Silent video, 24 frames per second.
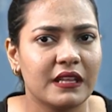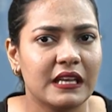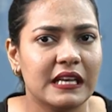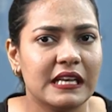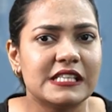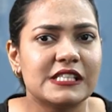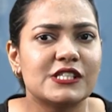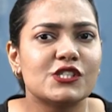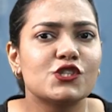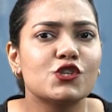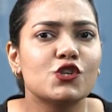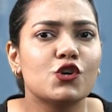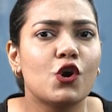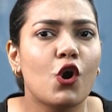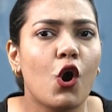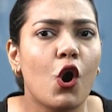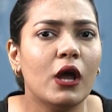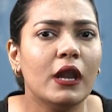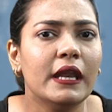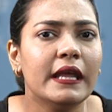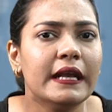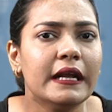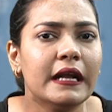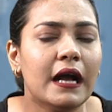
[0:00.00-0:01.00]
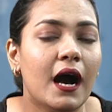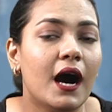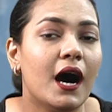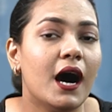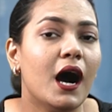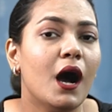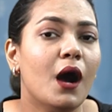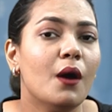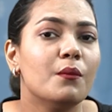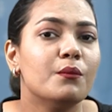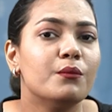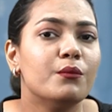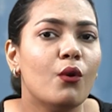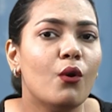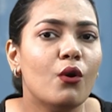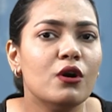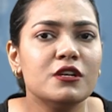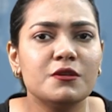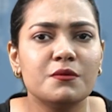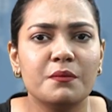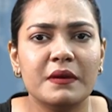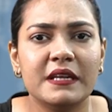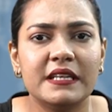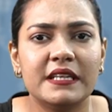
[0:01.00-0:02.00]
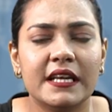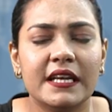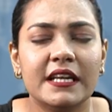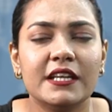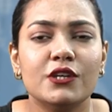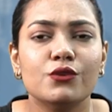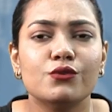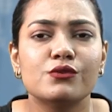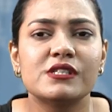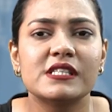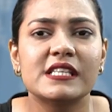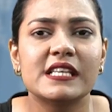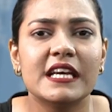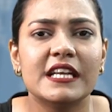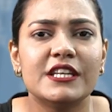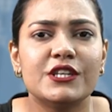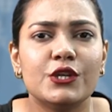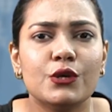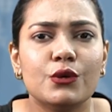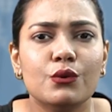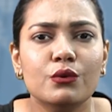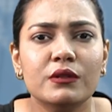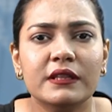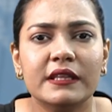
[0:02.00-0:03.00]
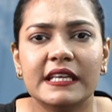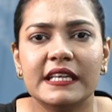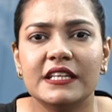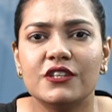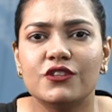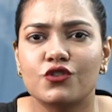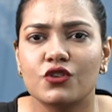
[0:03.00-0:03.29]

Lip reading: is calling a board meeting to schedule the